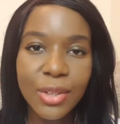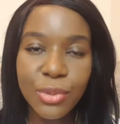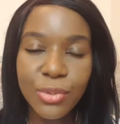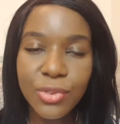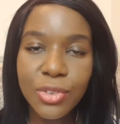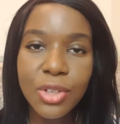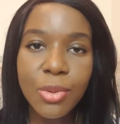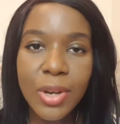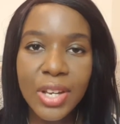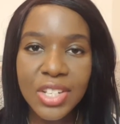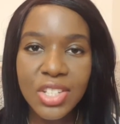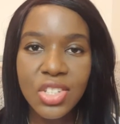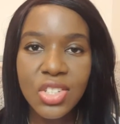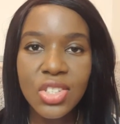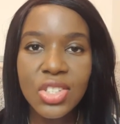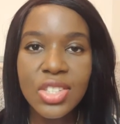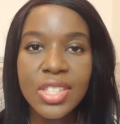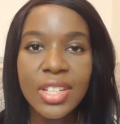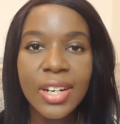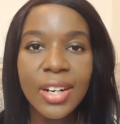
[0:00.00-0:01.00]
are a few
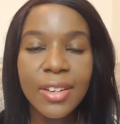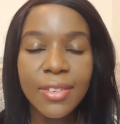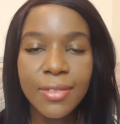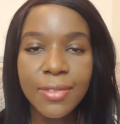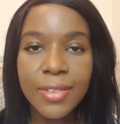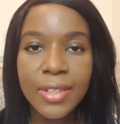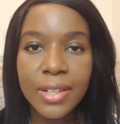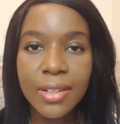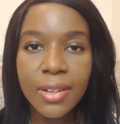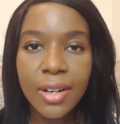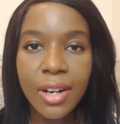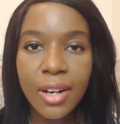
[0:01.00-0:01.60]
questions that I feel